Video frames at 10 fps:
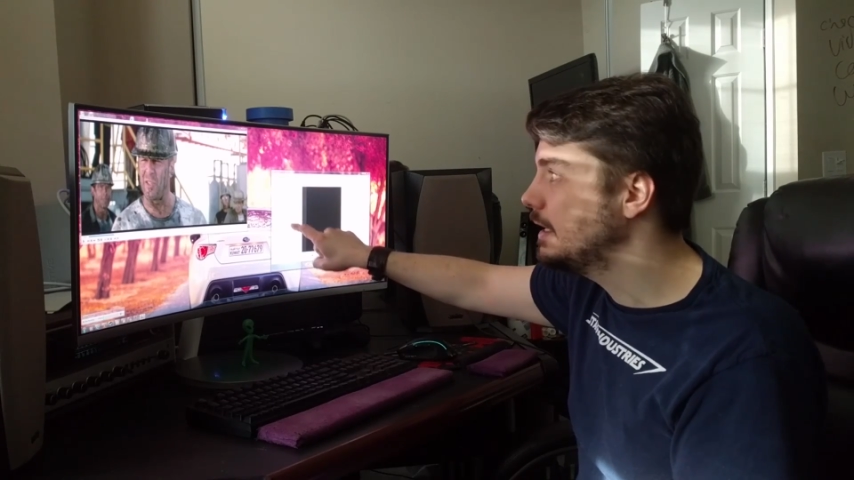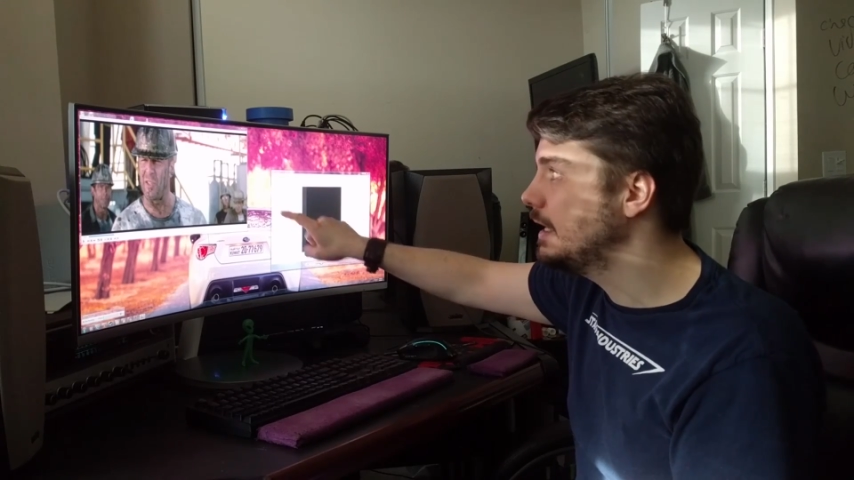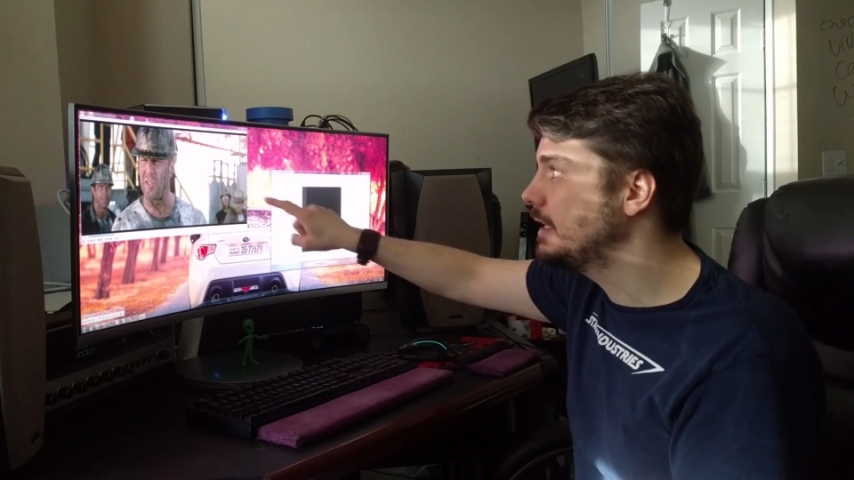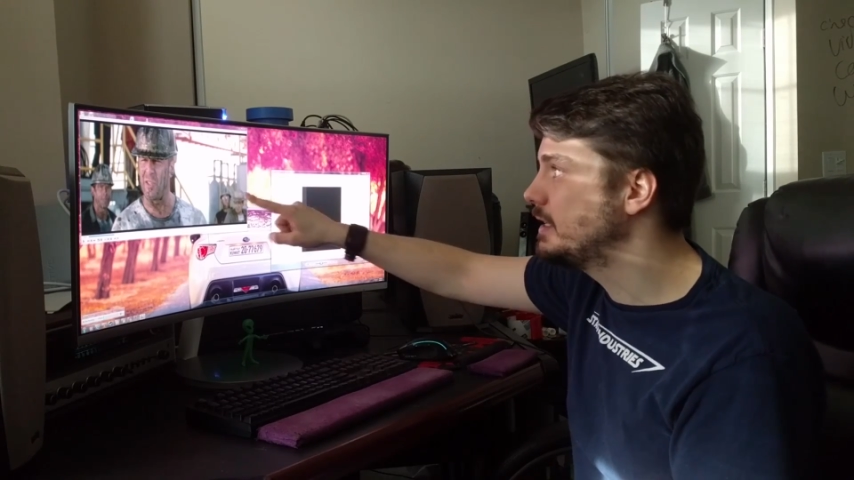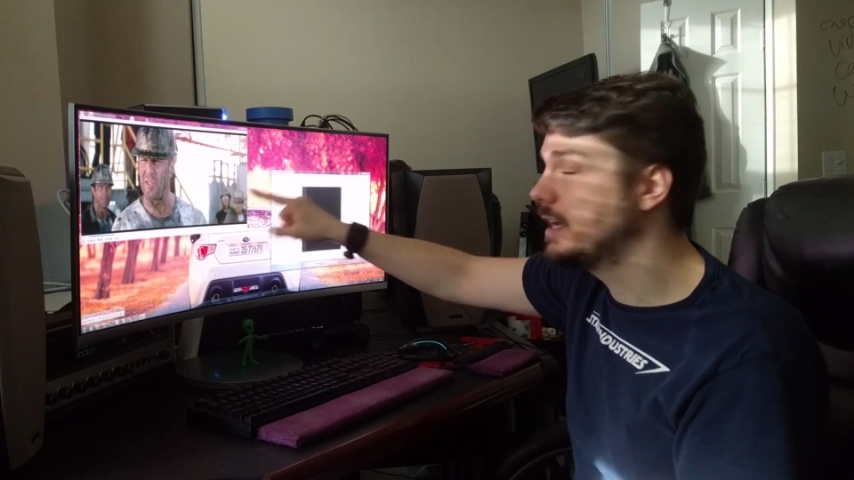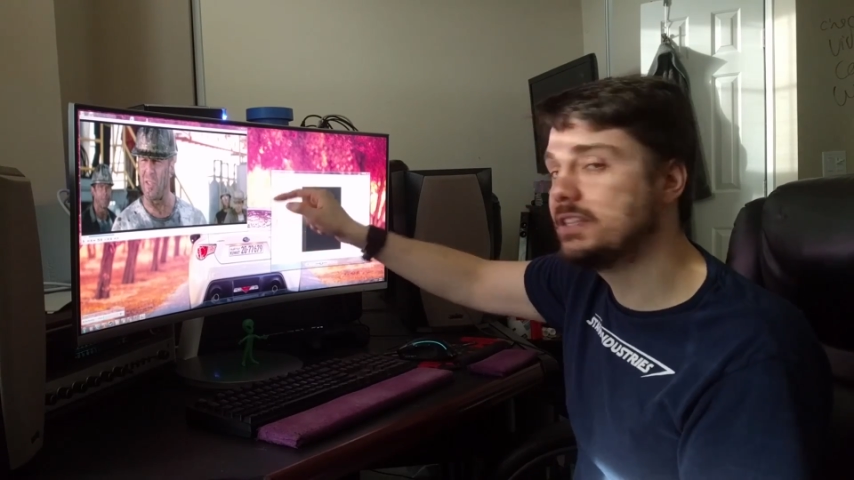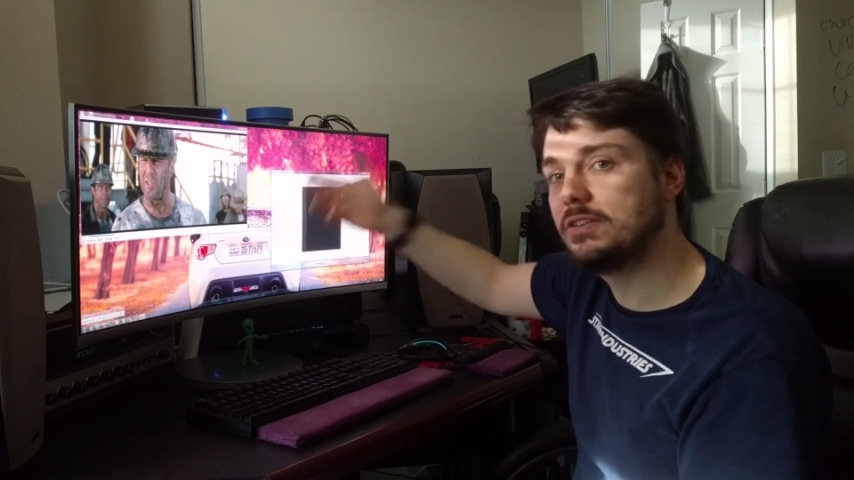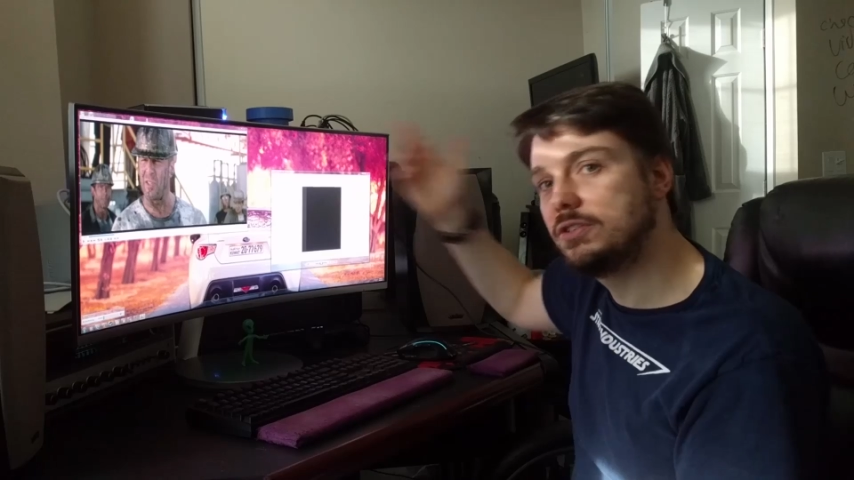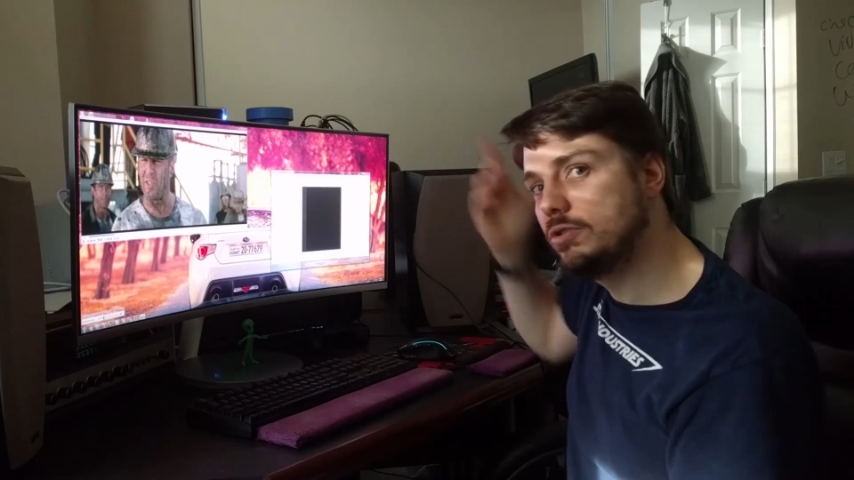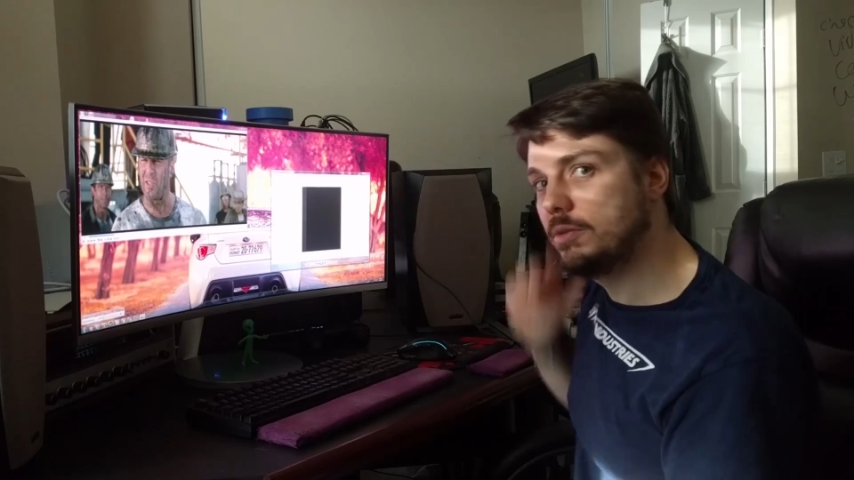it
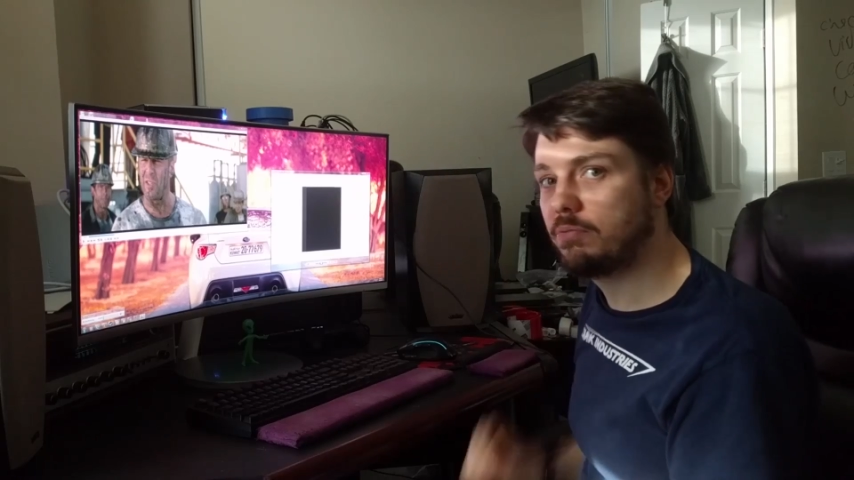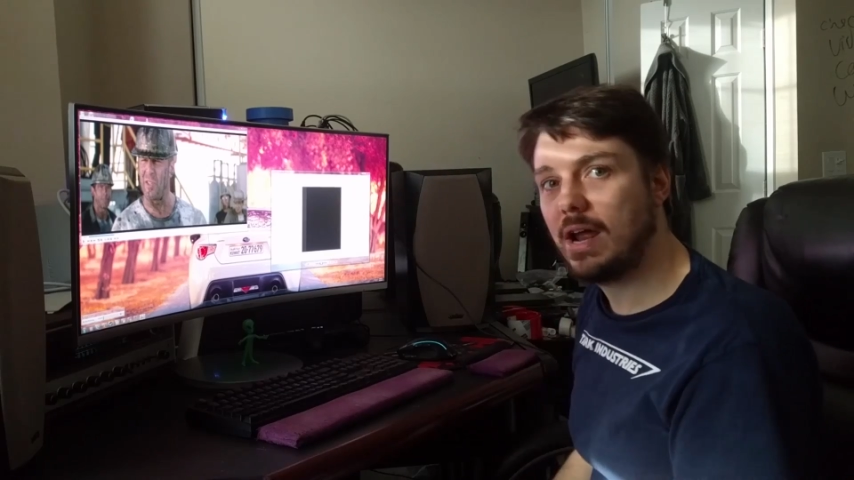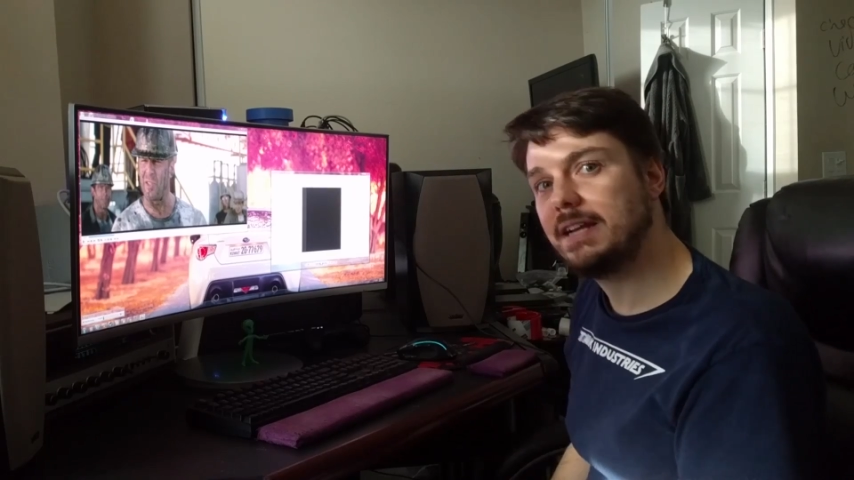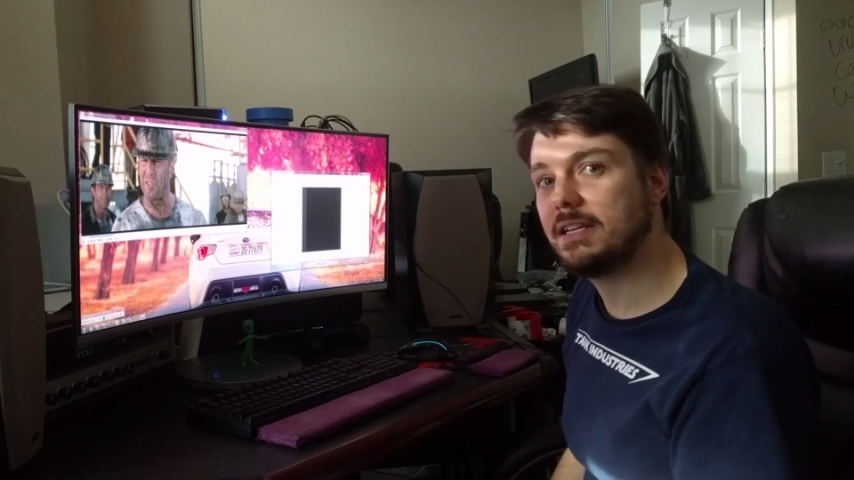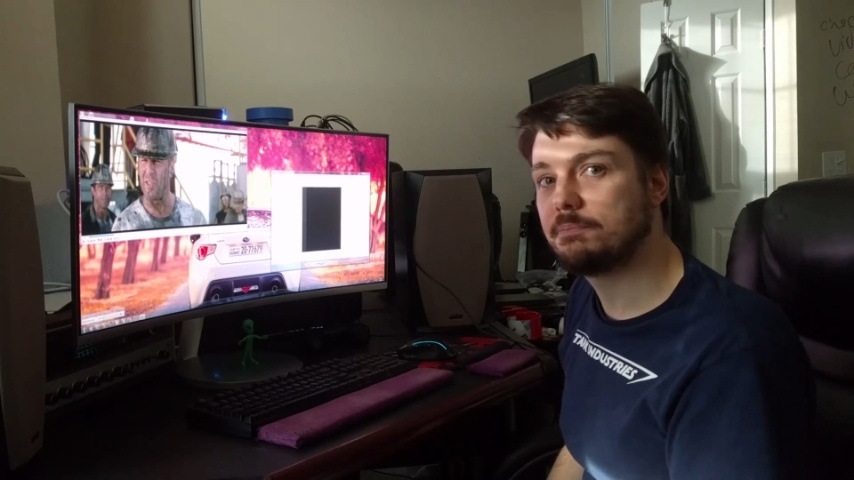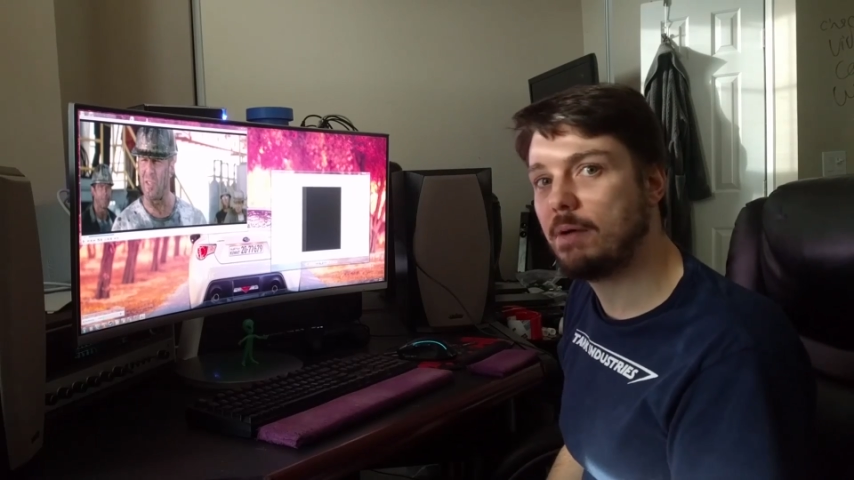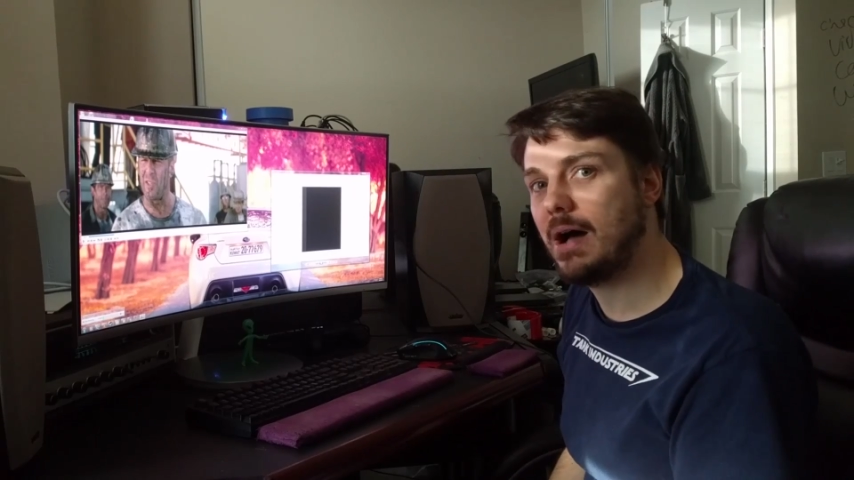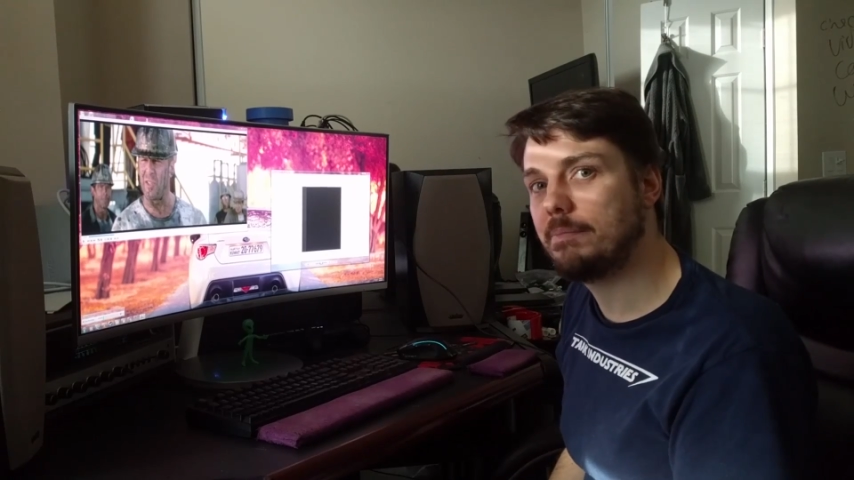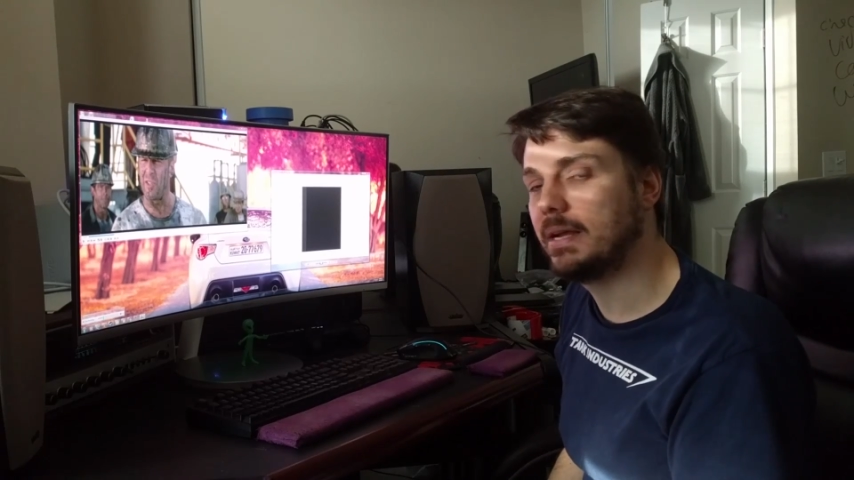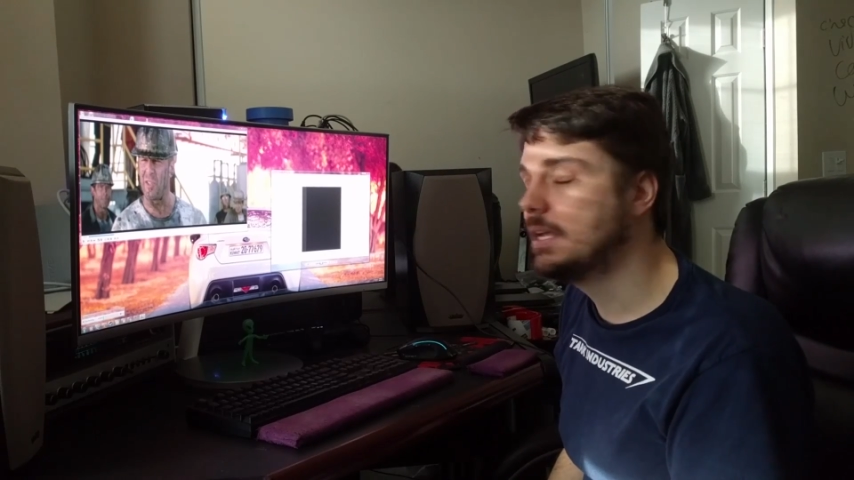doesn't do the brightness
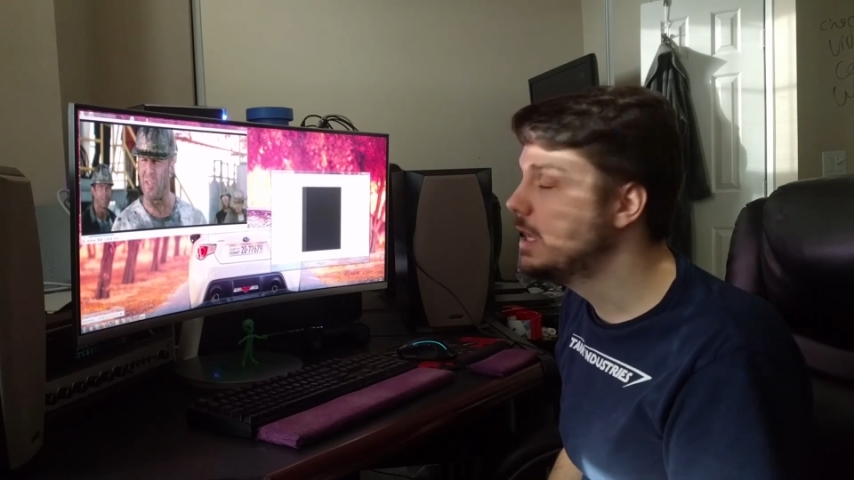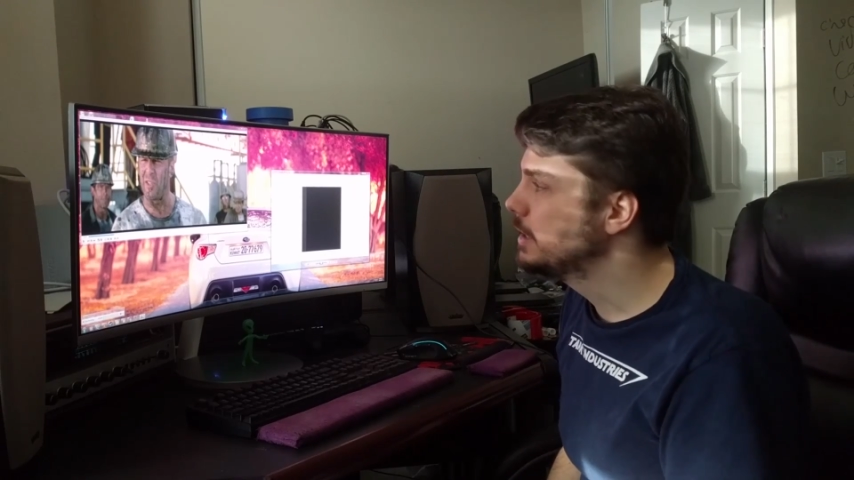popping.